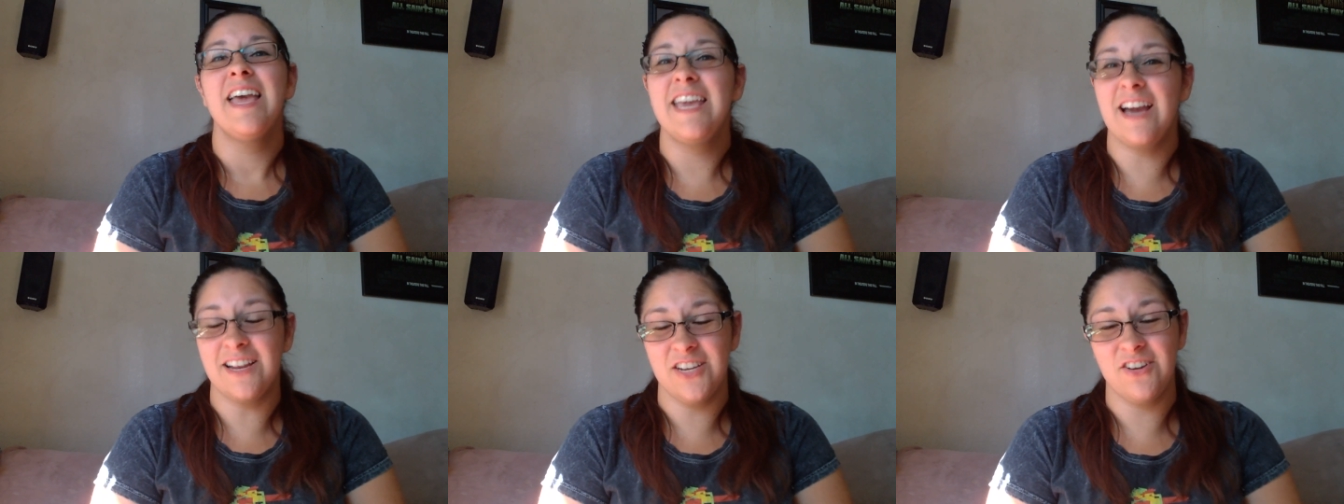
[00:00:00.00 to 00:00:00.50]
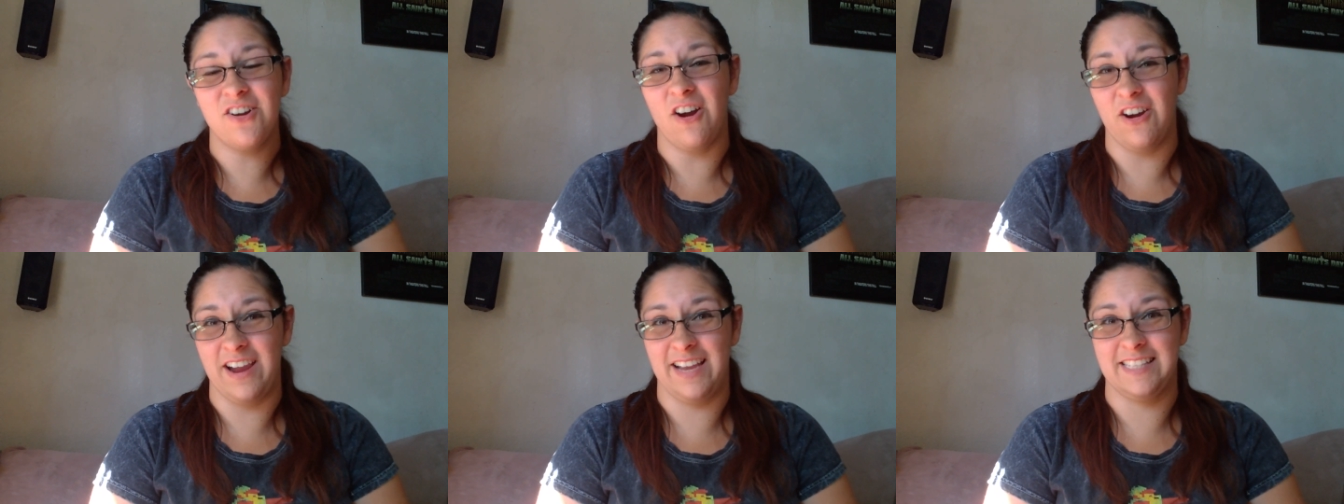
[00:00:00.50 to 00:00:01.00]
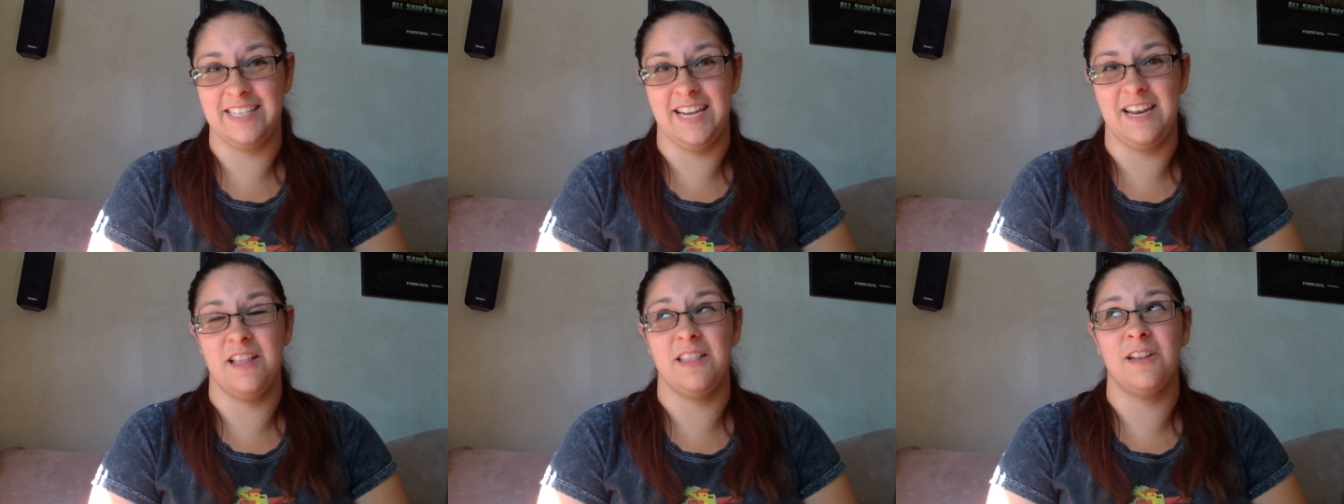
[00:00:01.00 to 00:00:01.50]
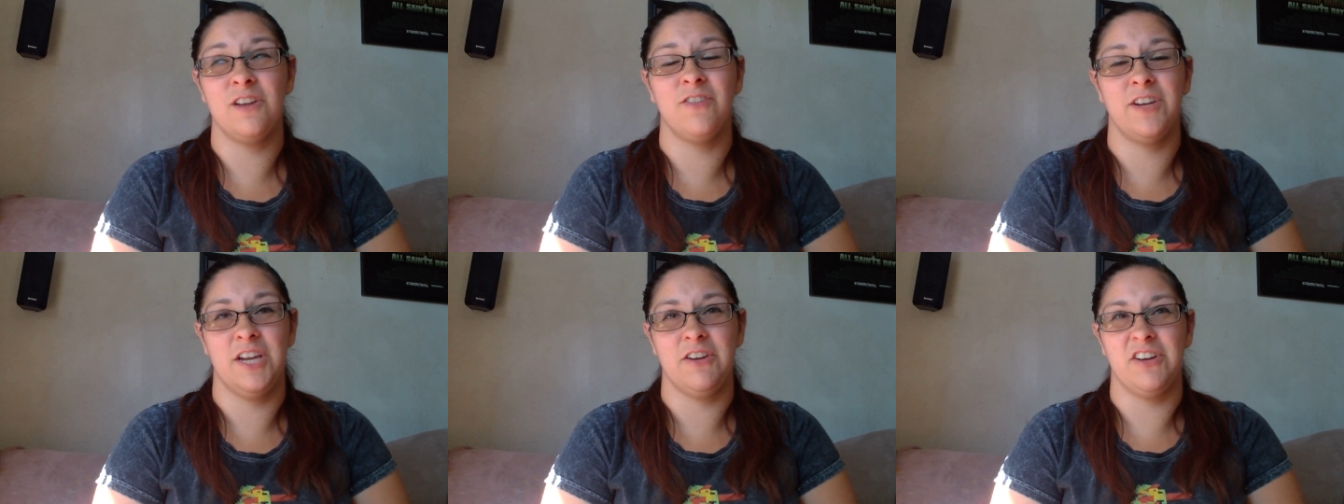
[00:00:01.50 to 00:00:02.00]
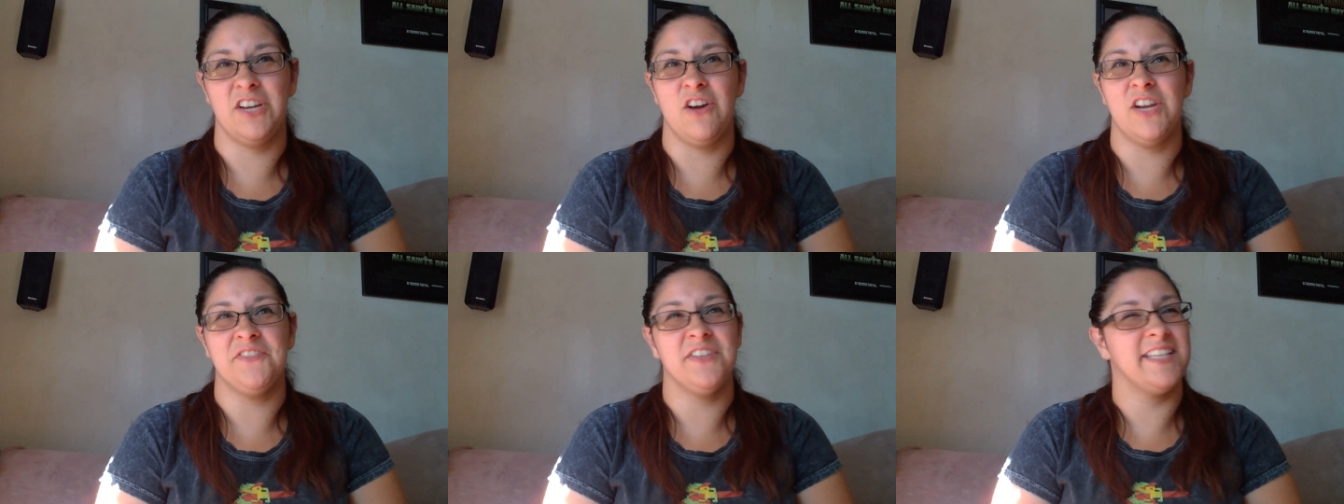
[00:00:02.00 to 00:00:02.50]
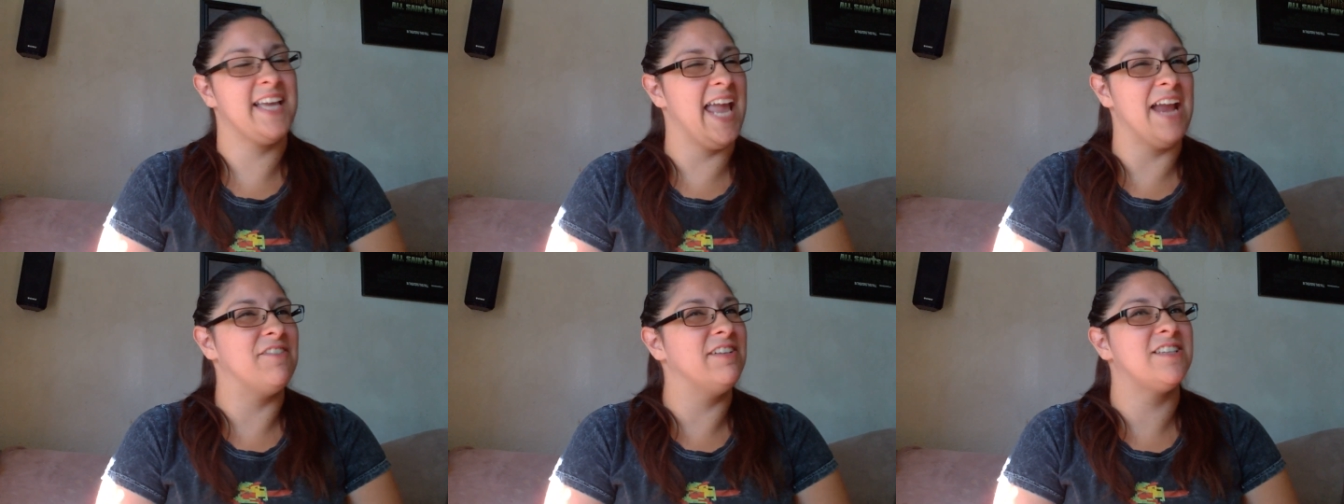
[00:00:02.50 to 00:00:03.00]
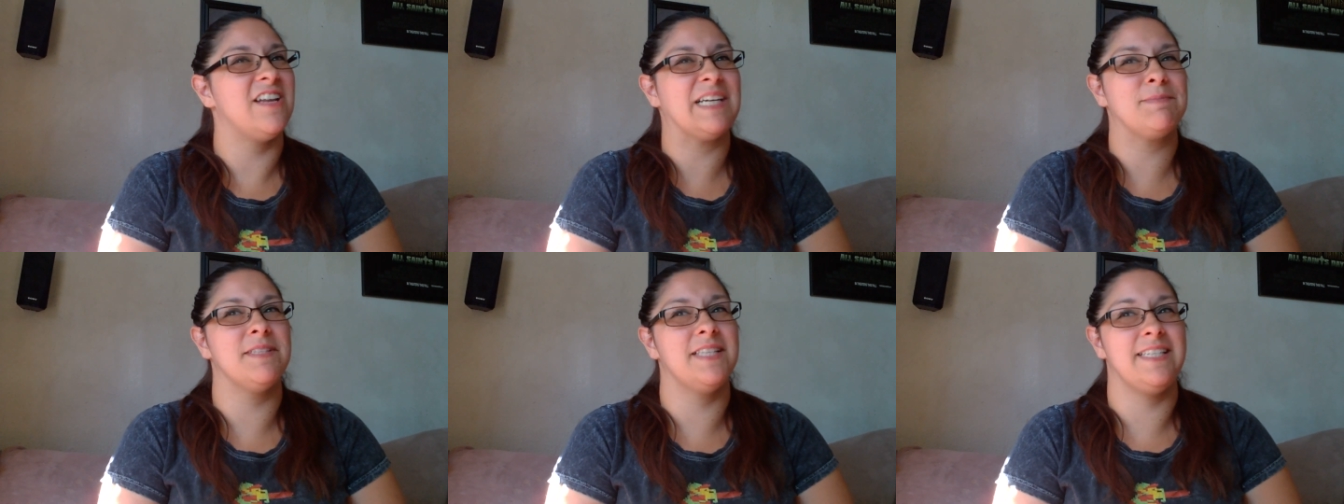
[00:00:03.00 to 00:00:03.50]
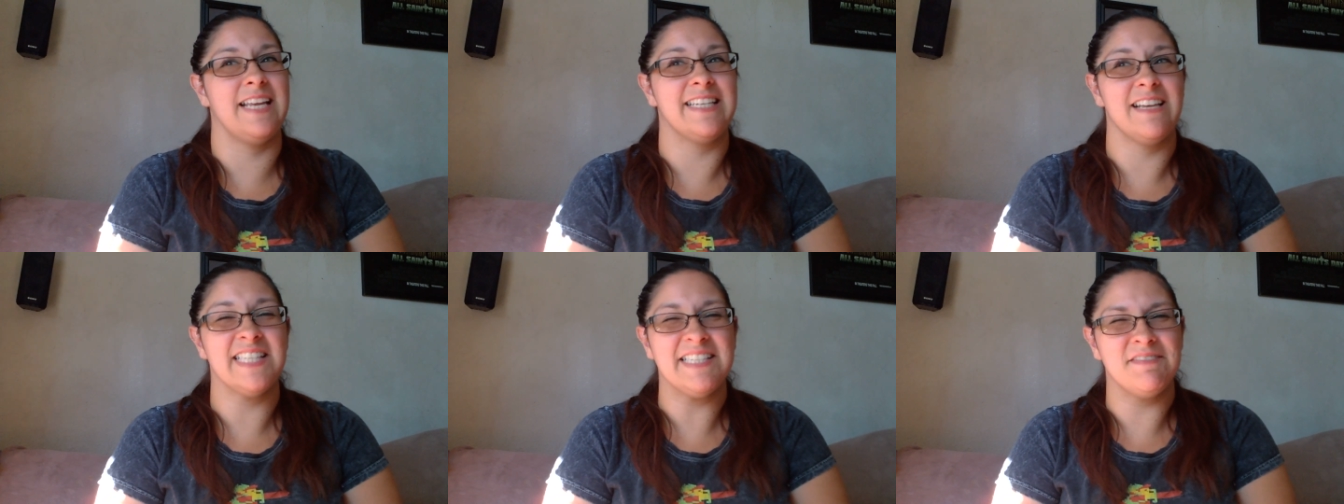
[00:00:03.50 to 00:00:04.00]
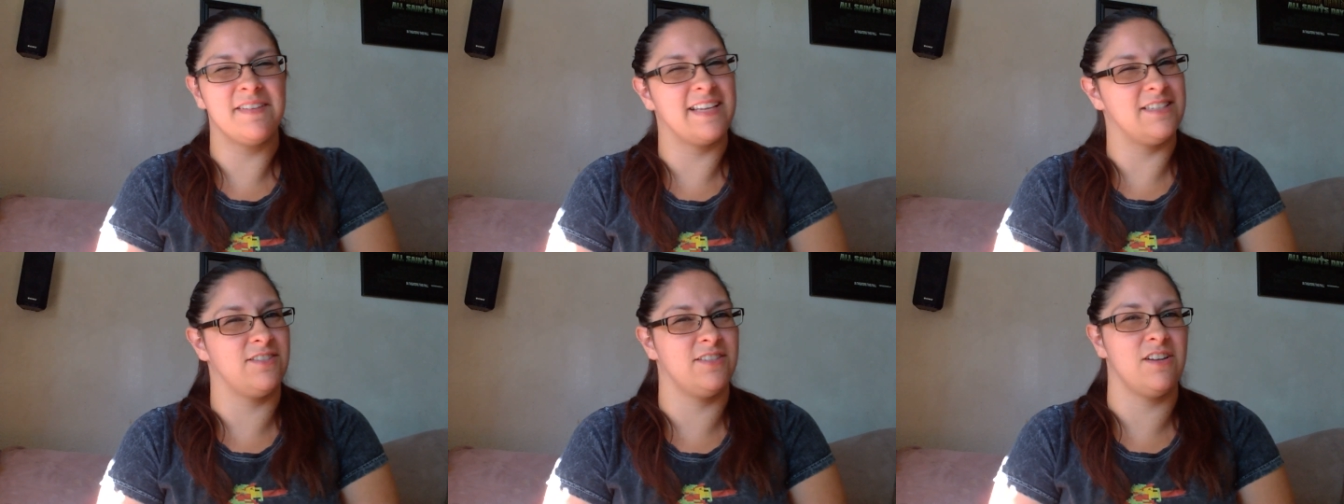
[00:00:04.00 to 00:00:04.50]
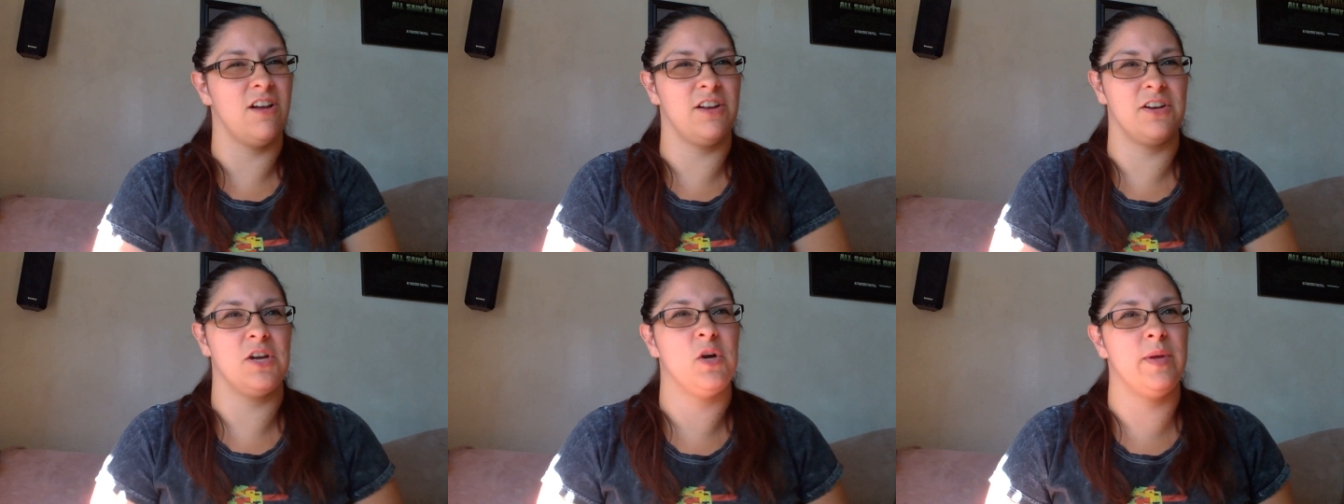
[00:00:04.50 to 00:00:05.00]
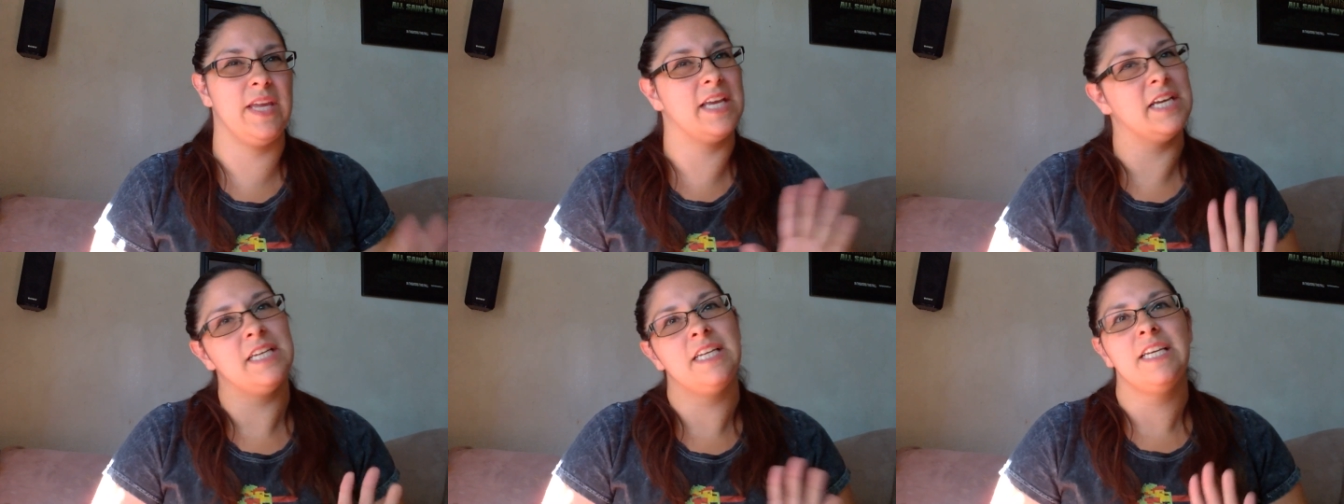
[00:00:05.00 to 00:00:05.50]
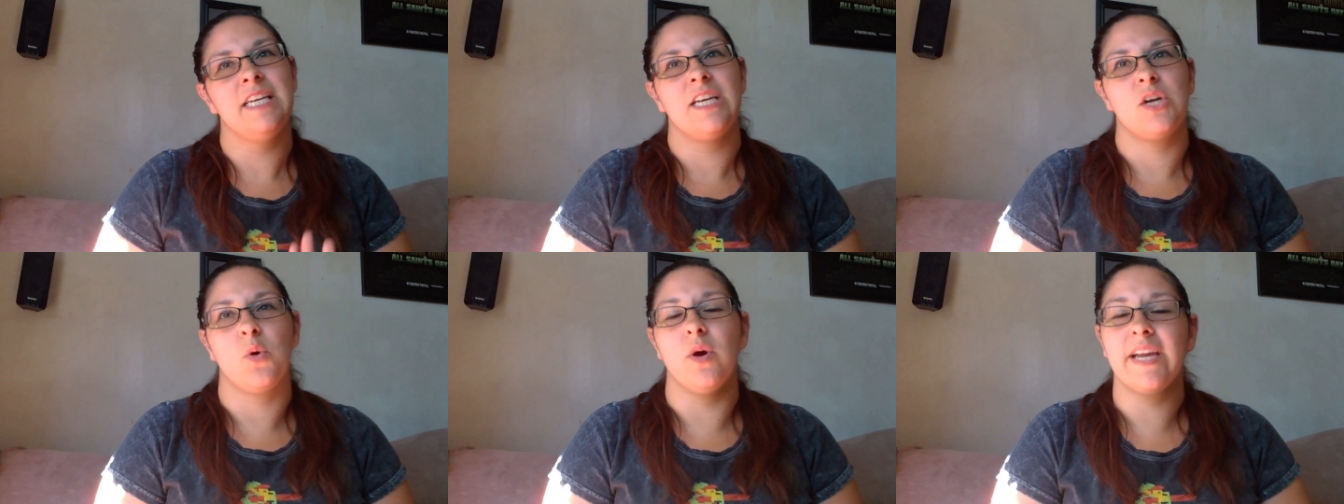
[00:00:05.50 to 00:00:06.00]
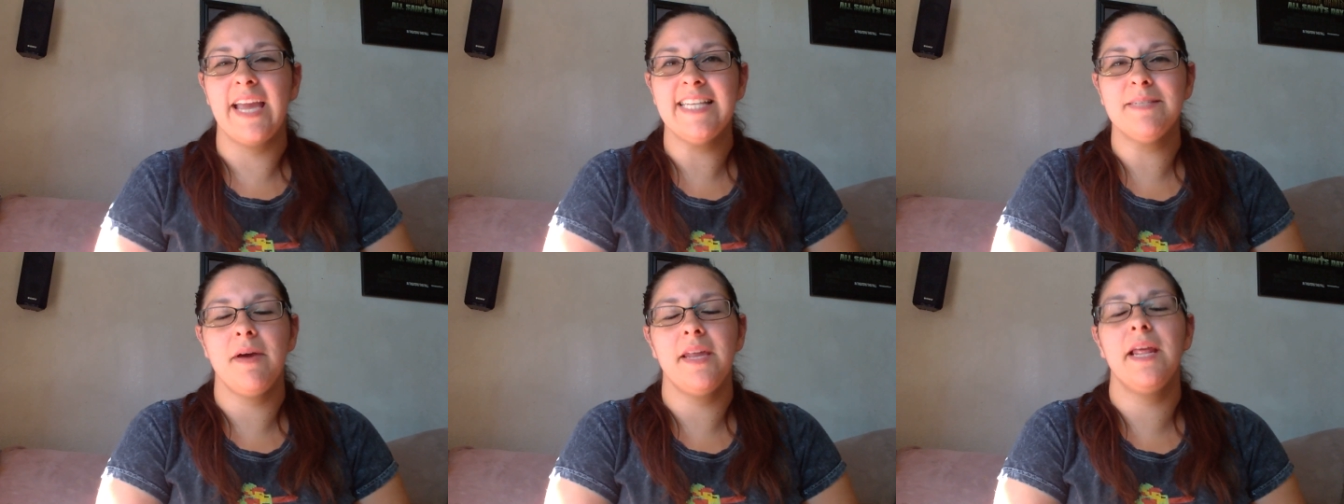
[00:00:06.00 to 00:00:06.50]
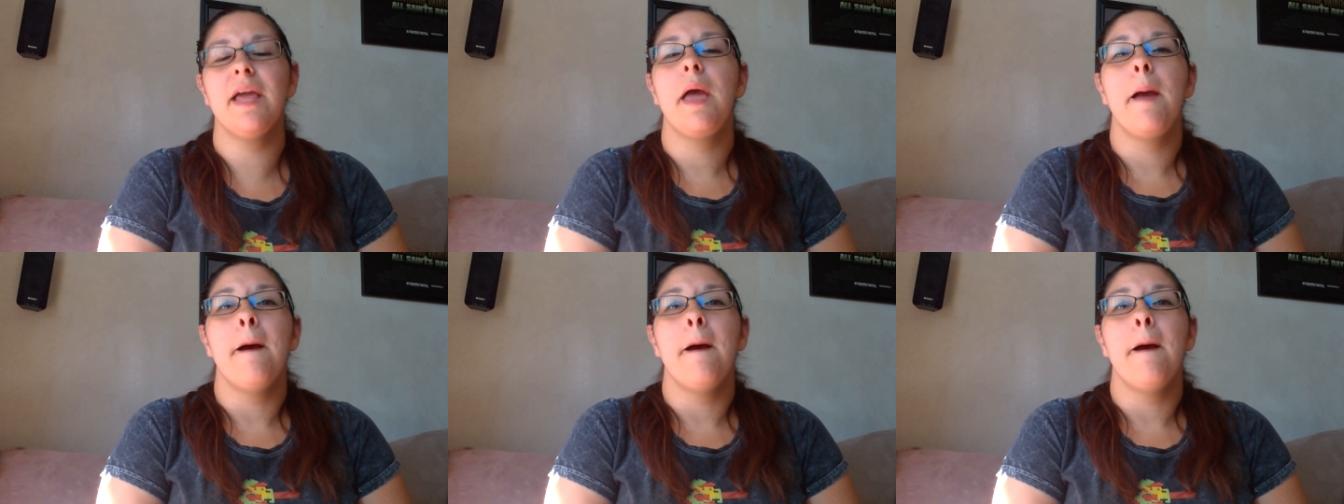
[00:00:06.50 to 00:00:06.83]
He got into a car accident a little over a year ago, and I really can't talk about the details of it because there's an ongoing court case about it.